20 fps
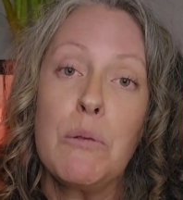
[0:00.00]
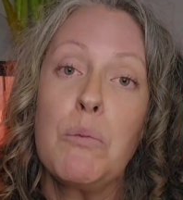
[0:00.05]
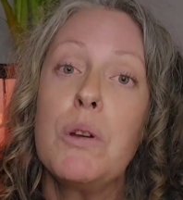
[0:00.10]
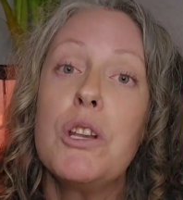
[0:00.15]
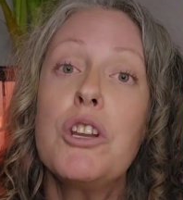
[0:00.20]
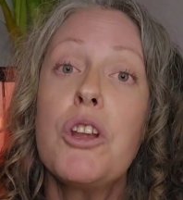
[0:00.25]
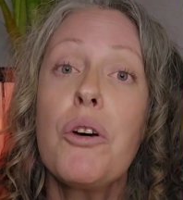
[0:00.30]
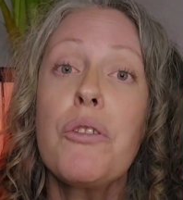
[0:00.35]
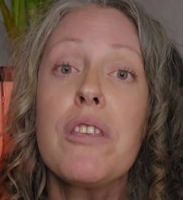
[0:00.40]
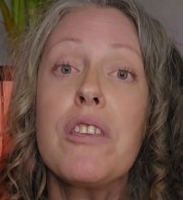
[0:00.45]
We
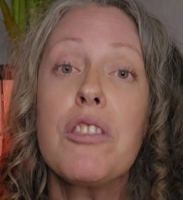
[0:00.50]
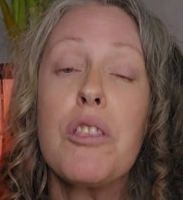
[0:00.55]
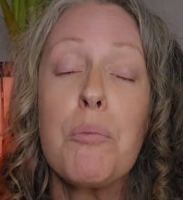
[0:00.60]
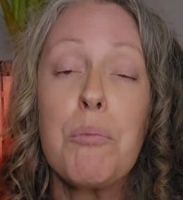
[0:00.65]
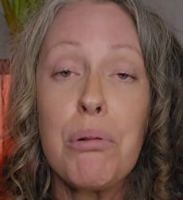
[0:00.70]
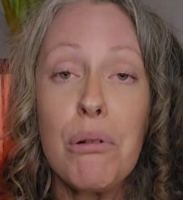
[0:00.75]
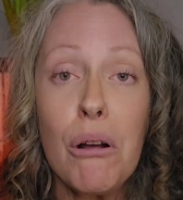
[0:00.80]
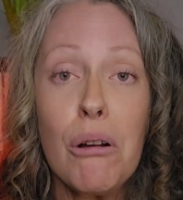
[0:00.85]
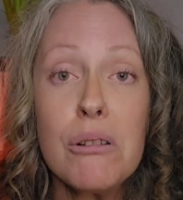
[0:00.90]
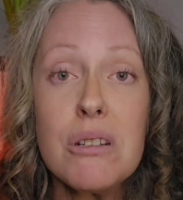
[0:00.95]
know that the
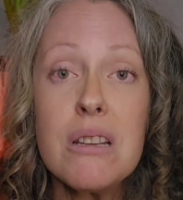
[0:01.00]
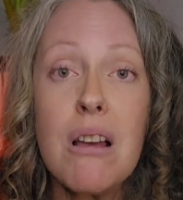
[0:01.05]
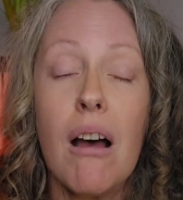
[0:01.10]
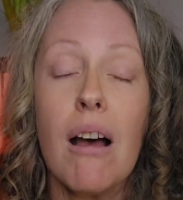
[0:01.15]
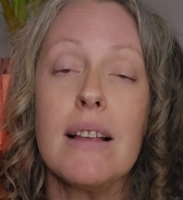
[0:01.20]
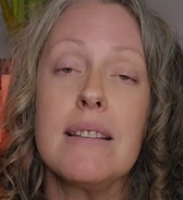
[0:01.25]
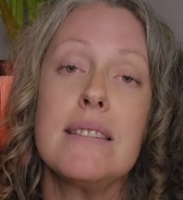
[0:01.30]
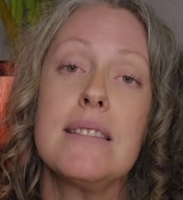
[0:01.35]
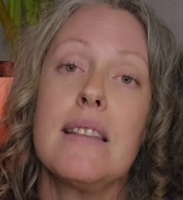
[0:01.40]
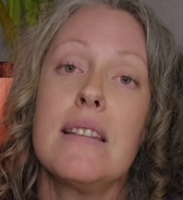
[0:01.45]

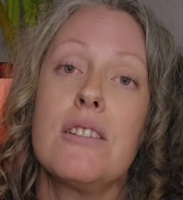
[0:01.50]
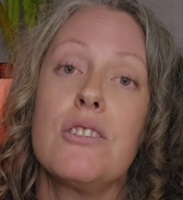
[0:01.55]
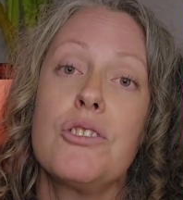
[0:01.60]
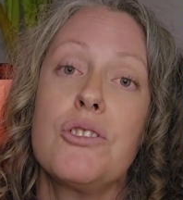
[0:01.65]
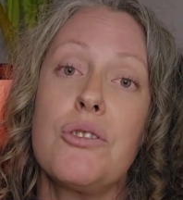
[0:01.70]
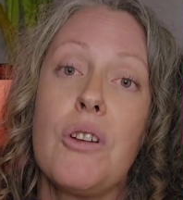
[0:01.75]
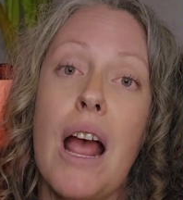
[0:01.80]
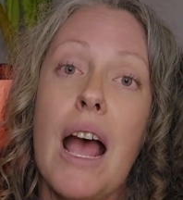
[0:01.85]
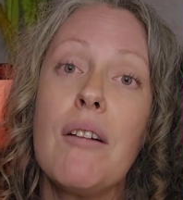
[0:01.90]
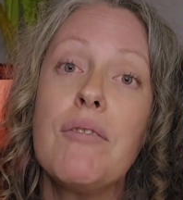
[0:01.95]
protons that are
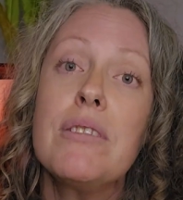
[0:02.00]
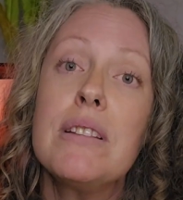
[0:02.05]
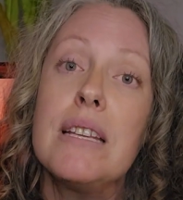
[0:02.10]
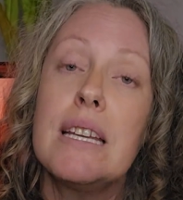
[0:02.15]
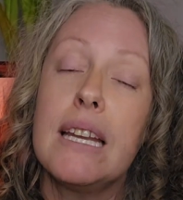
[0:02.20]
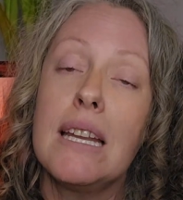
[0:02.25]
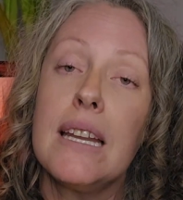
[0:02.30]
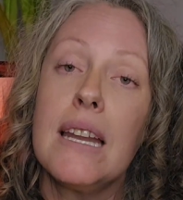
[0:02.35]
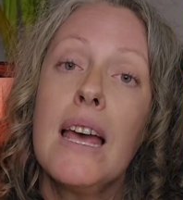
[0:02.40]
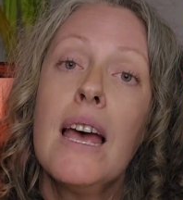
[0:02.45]

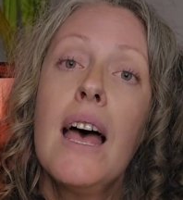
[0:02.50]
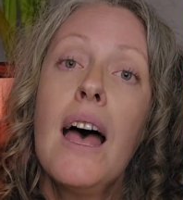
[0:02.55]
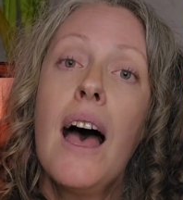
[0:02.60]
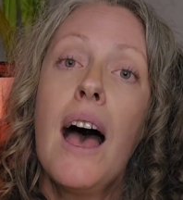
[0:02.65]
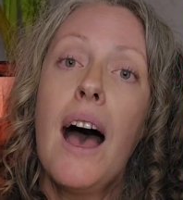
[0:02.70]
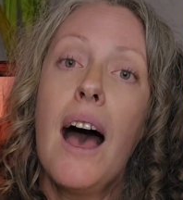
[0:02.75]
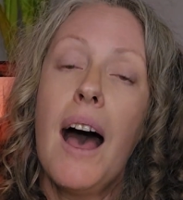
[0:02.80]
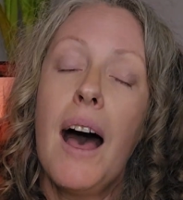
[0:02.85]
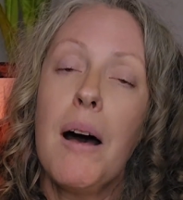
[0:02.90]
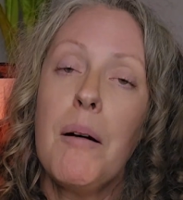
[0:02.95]
traveling
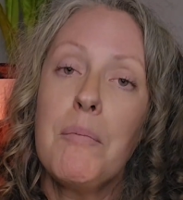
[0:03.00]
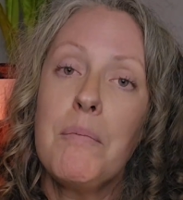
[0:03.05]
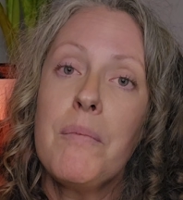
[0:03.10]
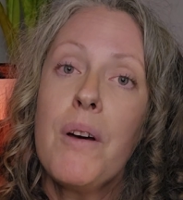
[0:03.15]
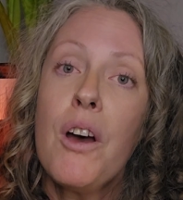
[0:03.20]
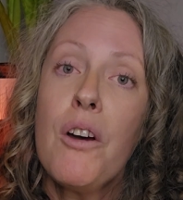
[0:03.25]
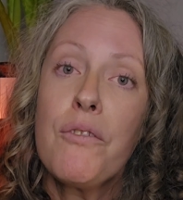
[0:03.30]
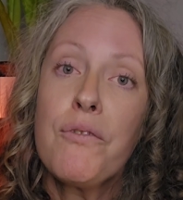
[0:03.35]
um,